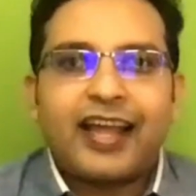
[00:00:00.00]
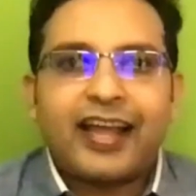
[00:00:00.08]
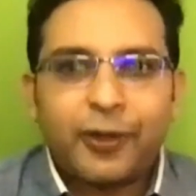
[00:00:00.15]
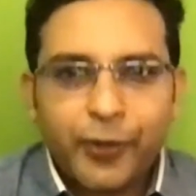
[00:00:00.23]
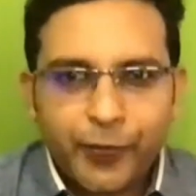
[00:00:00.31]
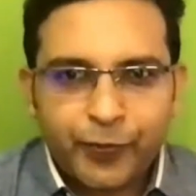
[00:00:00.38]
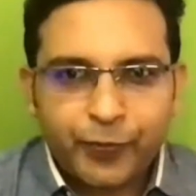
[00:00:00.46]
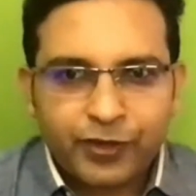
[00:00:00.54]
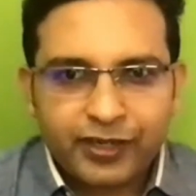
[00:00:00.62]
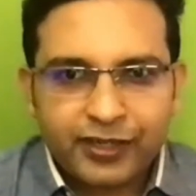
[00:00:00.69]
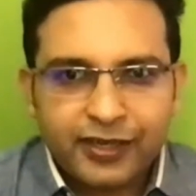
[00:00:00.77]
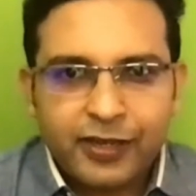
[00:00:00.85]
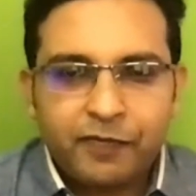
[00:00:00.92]
Hello
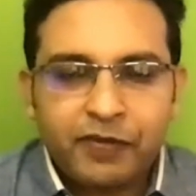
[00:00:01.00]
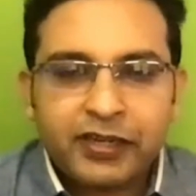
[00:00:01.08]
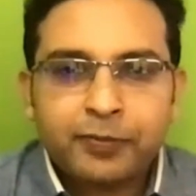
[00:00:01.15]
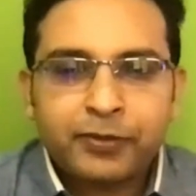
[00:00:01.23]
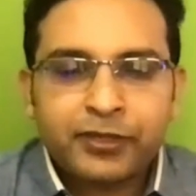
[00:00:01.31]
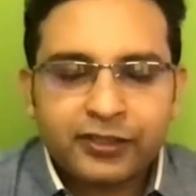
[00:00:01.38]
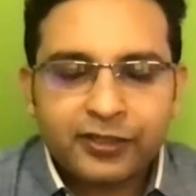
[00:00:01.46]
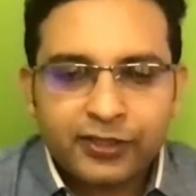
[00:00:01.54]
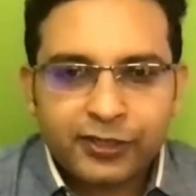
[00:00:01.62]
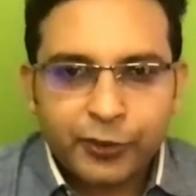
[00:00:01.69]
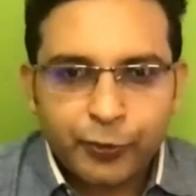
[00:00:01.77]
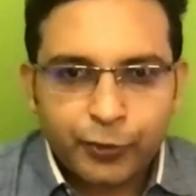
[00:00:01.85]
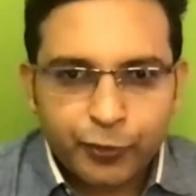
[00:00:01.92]
everyone. Welcome to
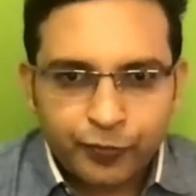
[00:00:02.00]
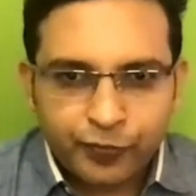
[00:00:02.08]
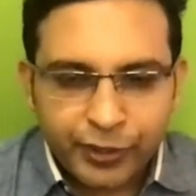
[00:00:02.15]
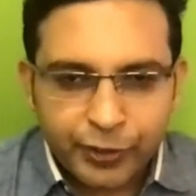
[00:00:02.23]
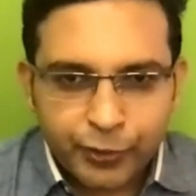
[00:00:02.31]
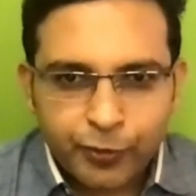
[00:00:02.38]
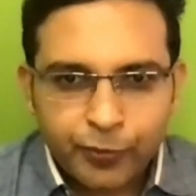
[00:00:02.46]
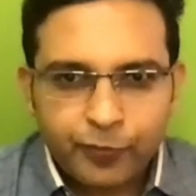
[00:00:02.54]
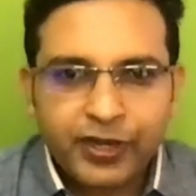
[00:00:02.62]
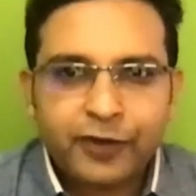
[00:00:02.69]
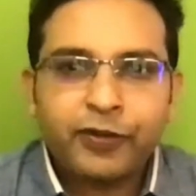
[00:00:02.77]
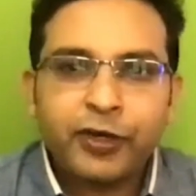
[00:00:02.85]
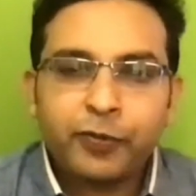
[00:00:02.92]
this YouTube video
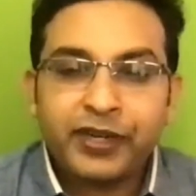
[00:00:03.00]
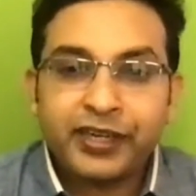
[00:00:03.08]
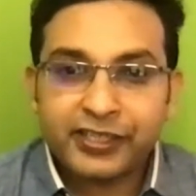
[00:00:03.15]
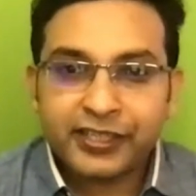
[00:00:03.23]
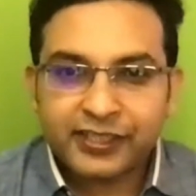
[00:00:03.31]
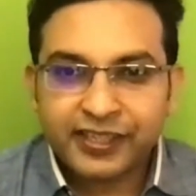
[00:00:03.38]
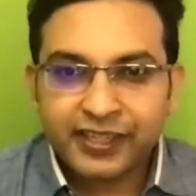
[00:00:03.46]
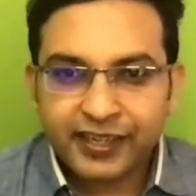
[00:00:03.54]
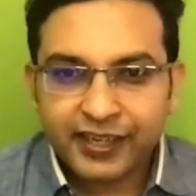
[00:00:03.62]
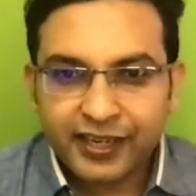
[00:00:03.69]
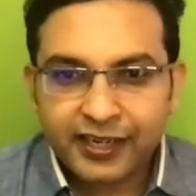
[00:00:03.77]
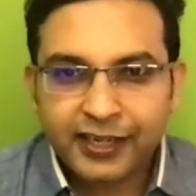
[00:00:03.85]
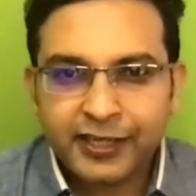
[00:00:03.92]
where we'll be discussing
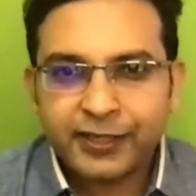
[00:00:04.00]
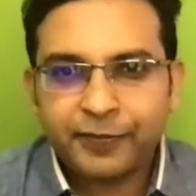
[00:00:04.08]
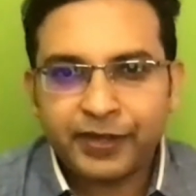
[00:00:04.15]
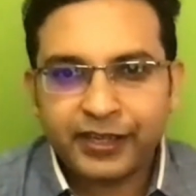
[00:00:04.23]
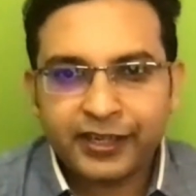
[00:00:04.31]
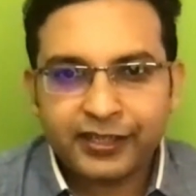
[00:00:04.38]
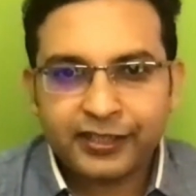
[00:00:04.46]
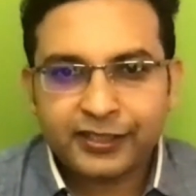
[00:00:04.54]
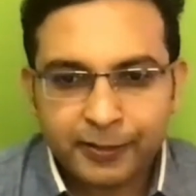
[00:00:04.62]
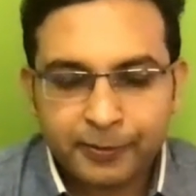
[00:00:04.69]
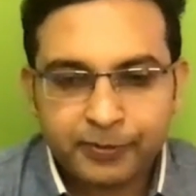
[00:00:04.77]
regarding the various